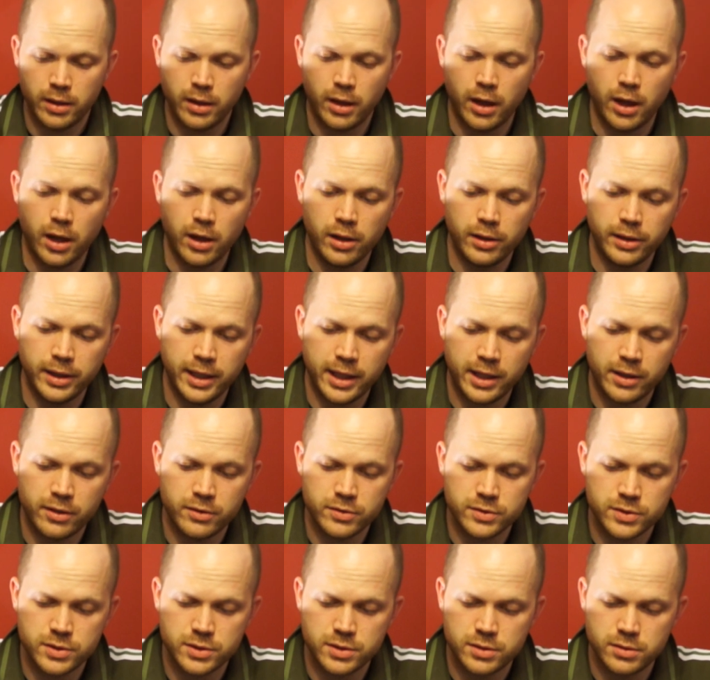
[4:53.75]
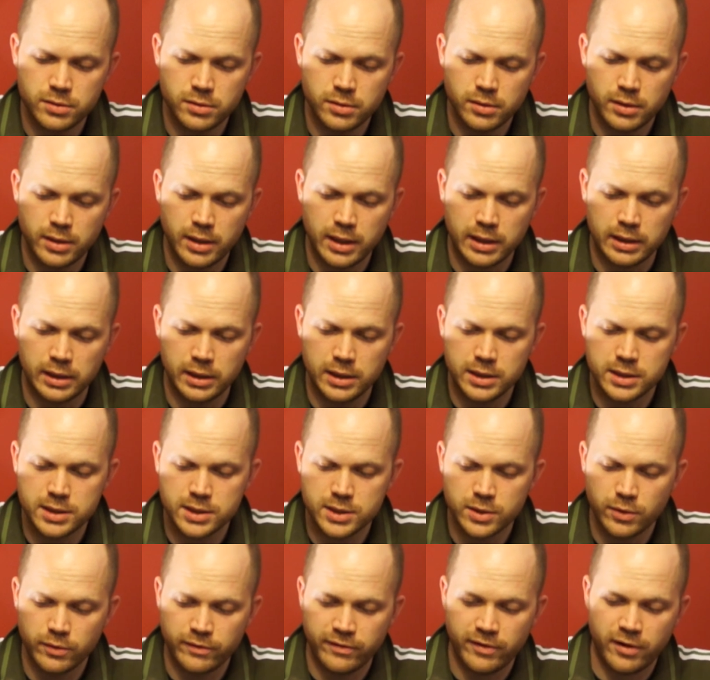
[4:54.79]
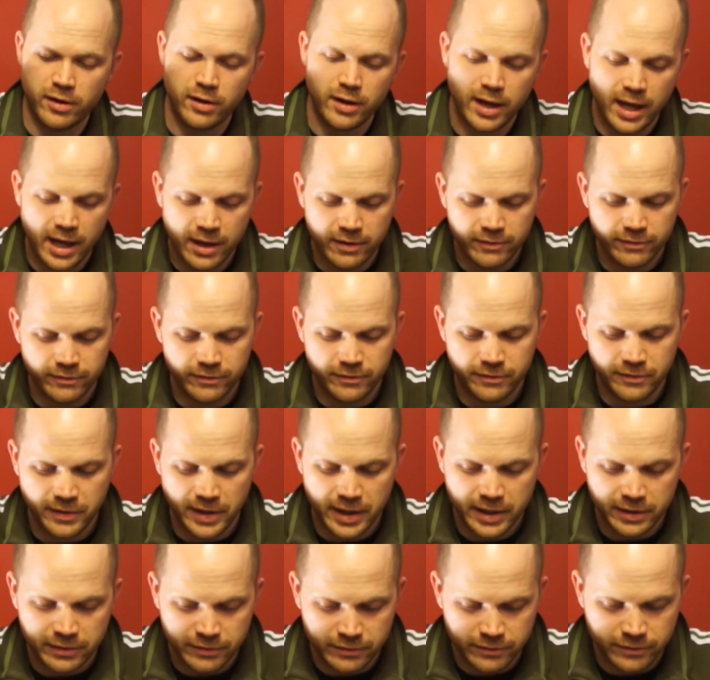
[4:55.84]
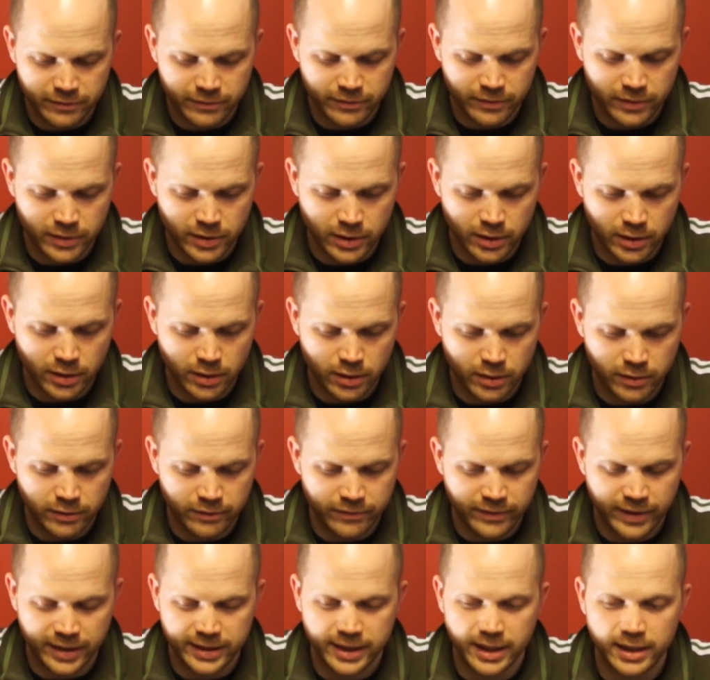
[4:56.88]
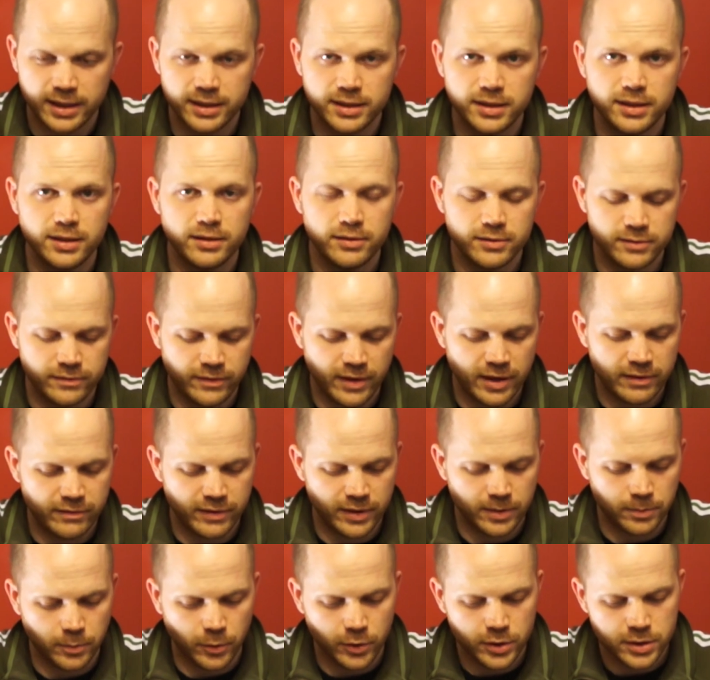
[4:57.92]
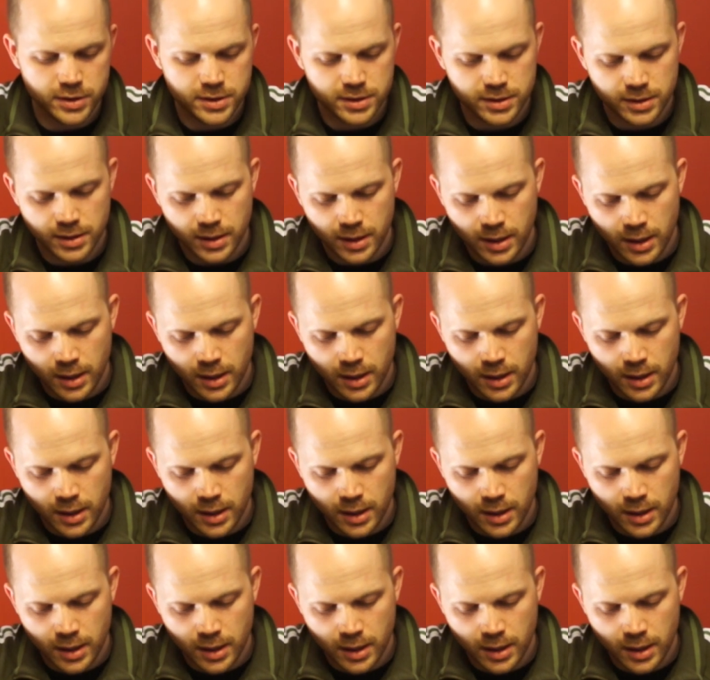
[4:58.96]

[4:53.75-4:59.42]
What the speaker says: all lairs, at least so far, have 5 vitality, 5 hit points.